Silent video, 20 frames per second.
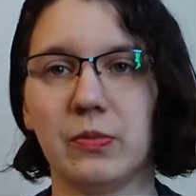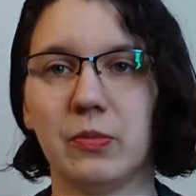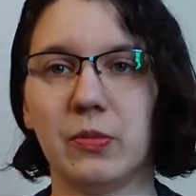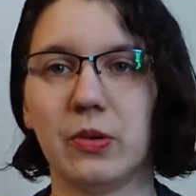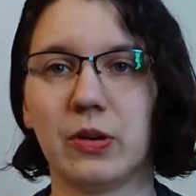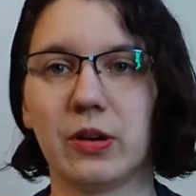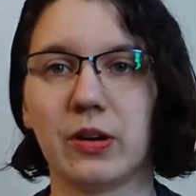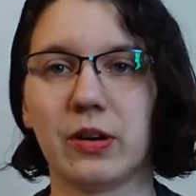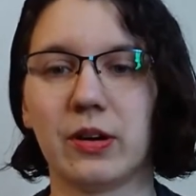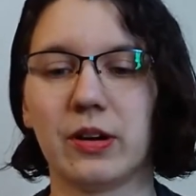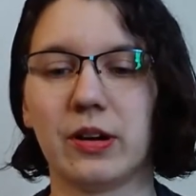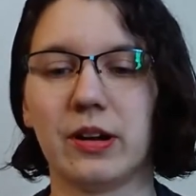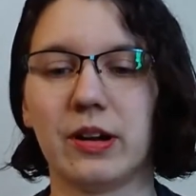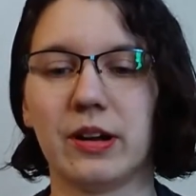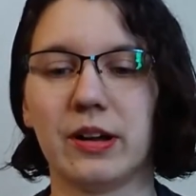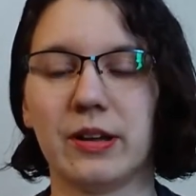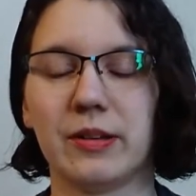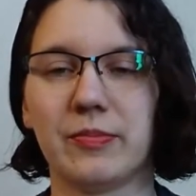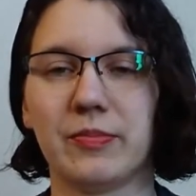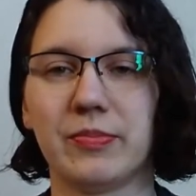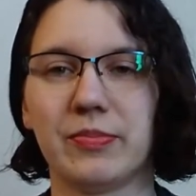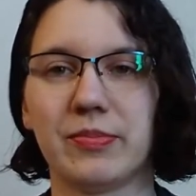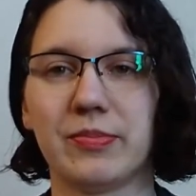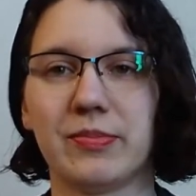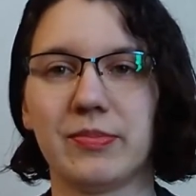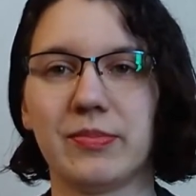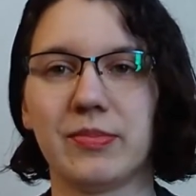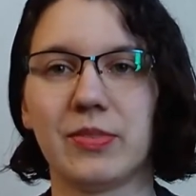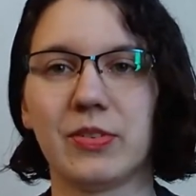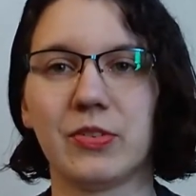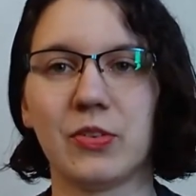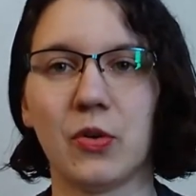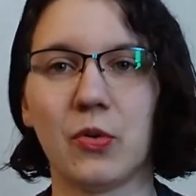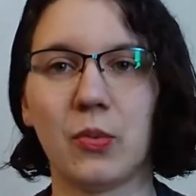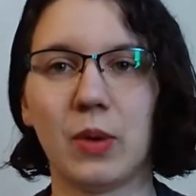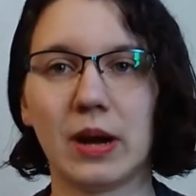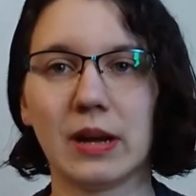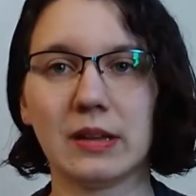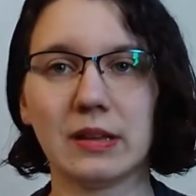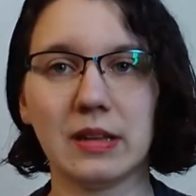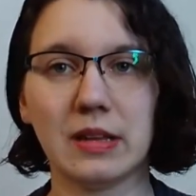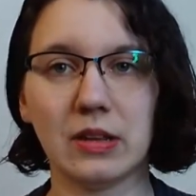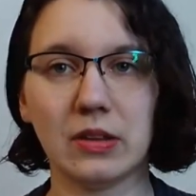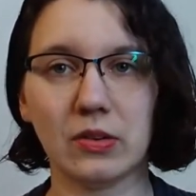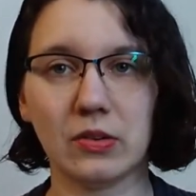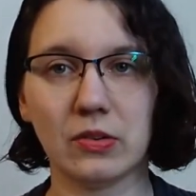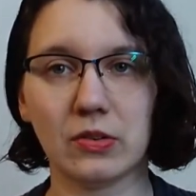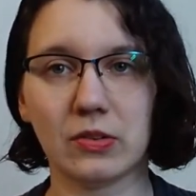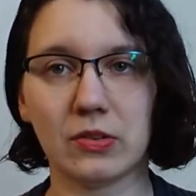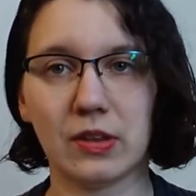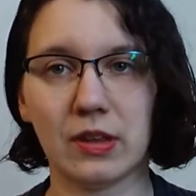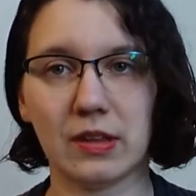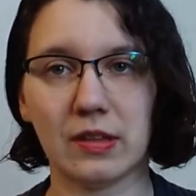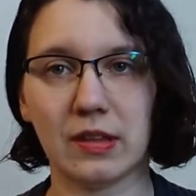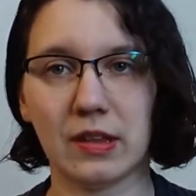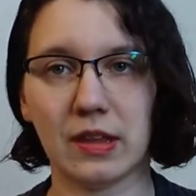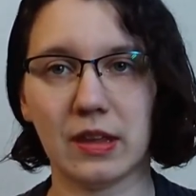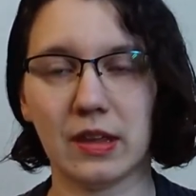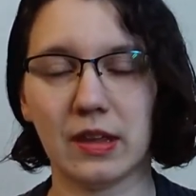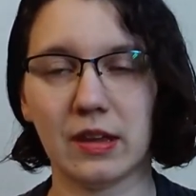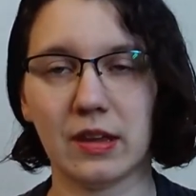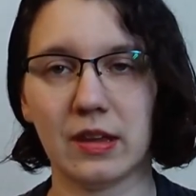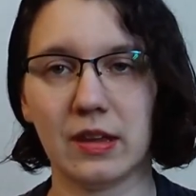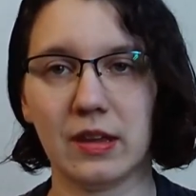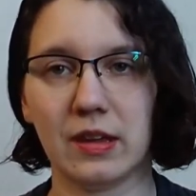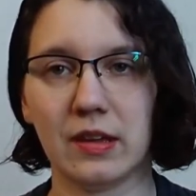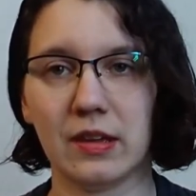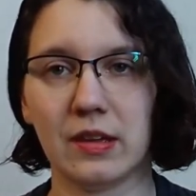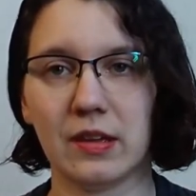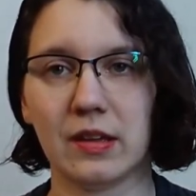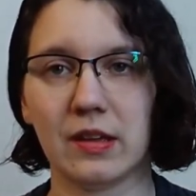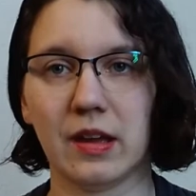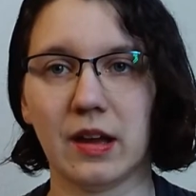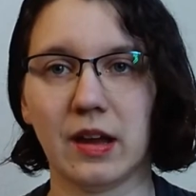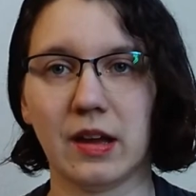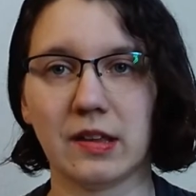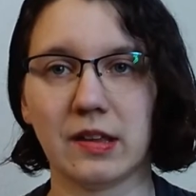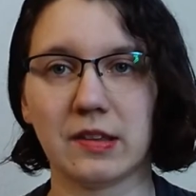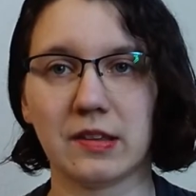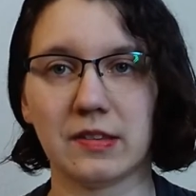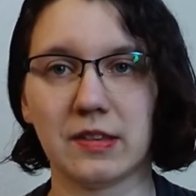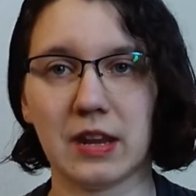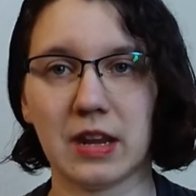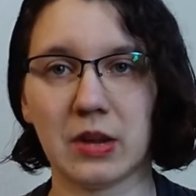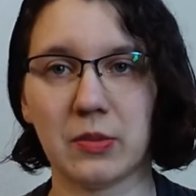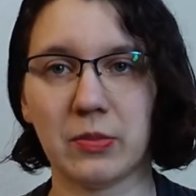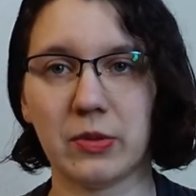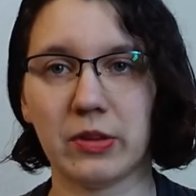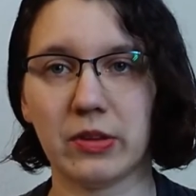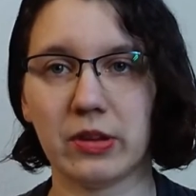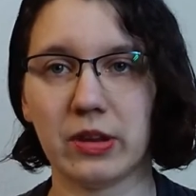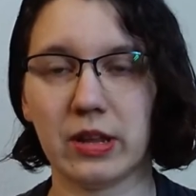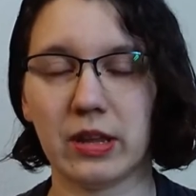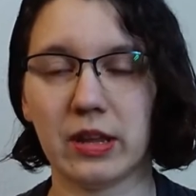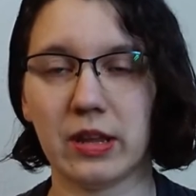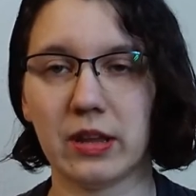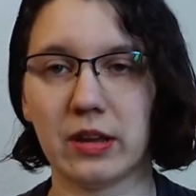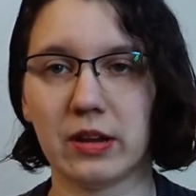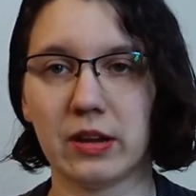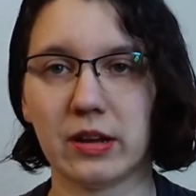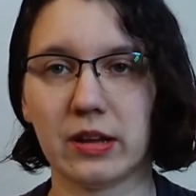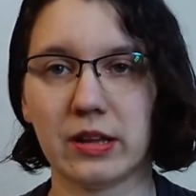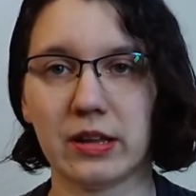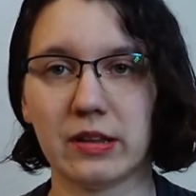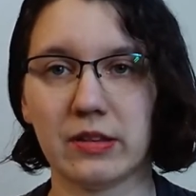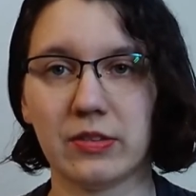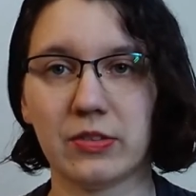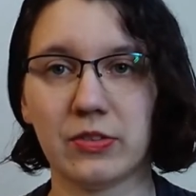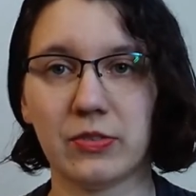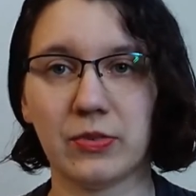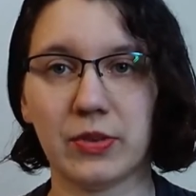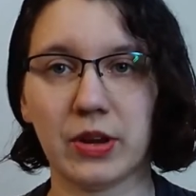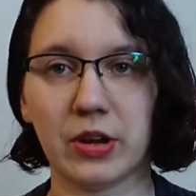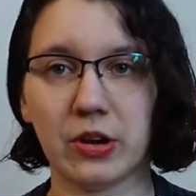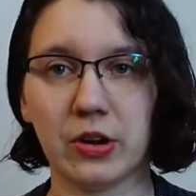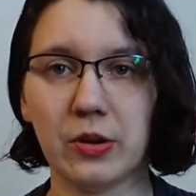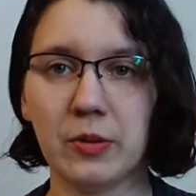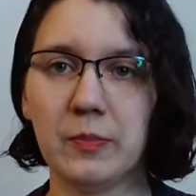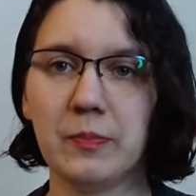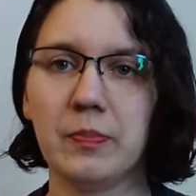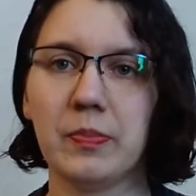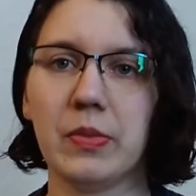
were so widely used in the sustainability sphere.